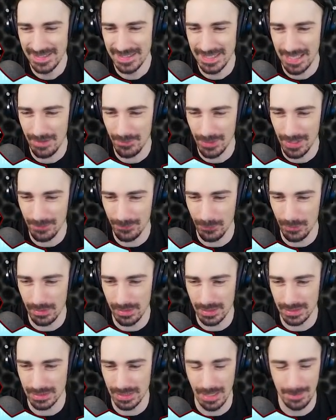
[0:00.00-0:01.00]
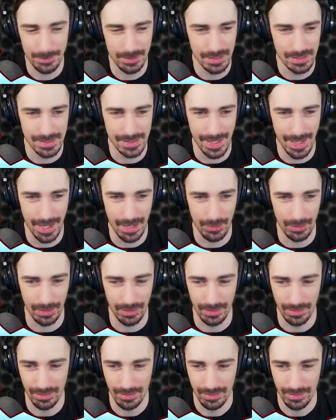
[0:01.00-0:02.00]
74 kilometers an
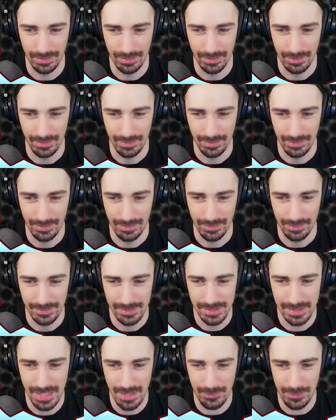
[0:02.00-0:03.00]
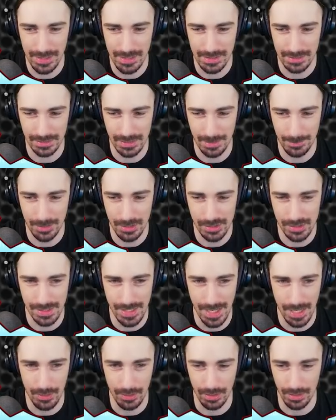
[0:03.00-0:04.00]
hour. 70 kilometers an
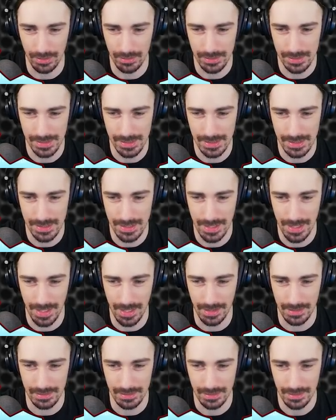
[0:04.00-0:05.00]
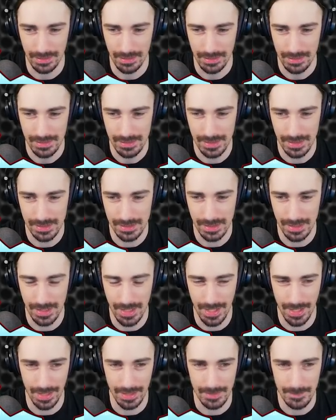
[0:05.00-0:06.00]
hour. 68.
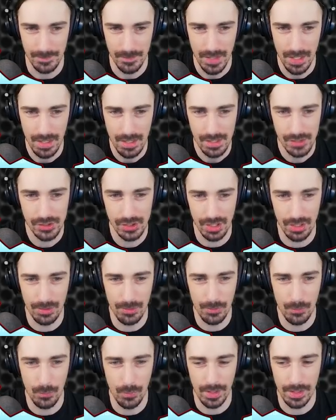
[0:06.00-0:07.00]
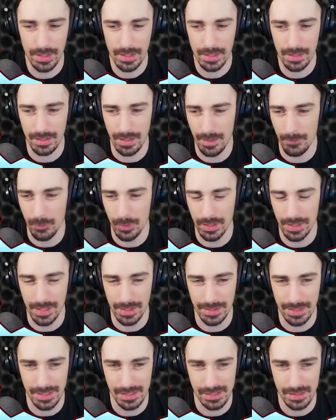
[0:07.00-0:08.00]
69. So one of the one of the
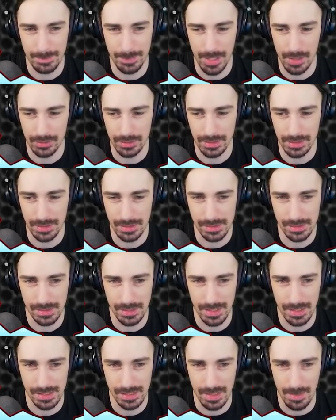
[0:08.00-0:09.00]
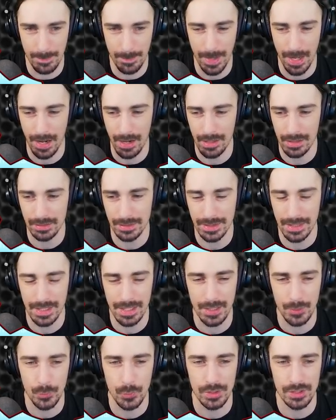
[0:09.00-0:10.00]
things about this is that apparently
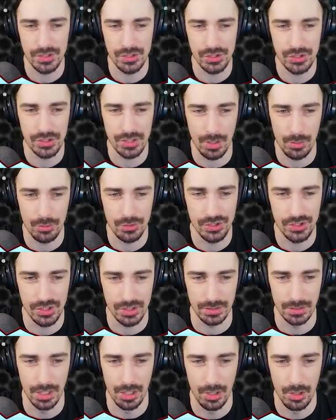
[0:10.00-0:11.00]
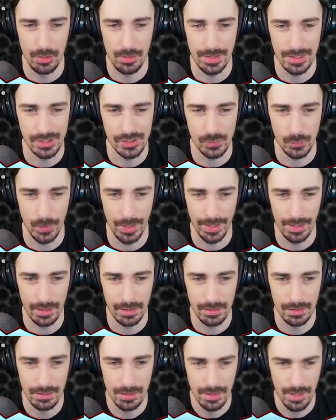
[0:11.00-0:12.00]
it was so slow as well.